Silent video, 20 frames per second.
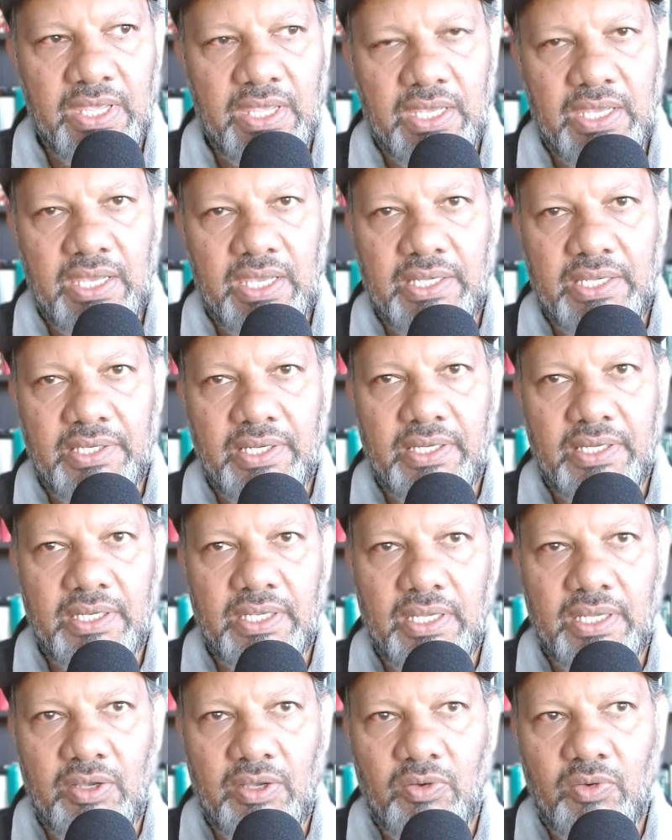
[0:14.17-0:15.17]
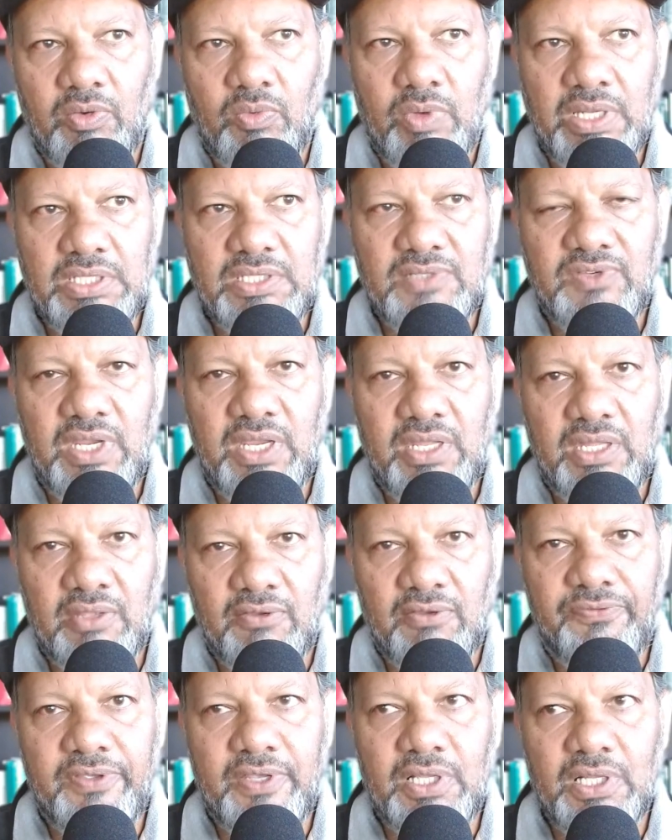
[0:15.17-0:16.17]
And what is very
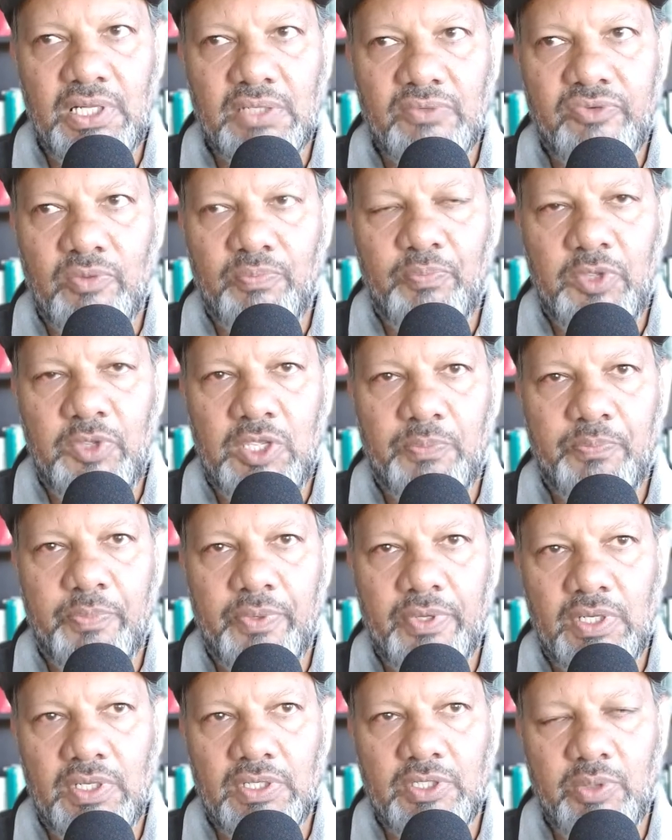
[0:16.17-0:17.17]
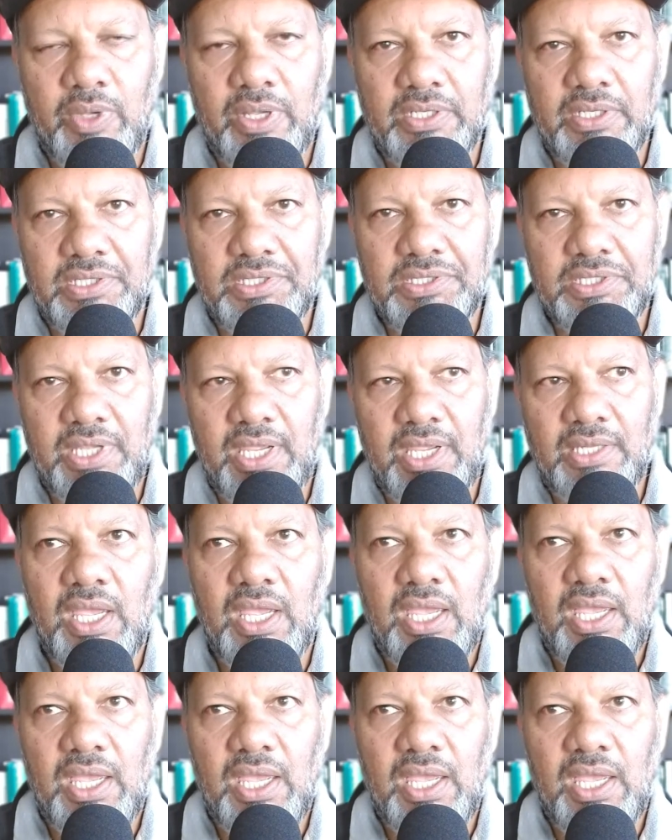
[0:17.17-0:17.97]
difficult for people to understand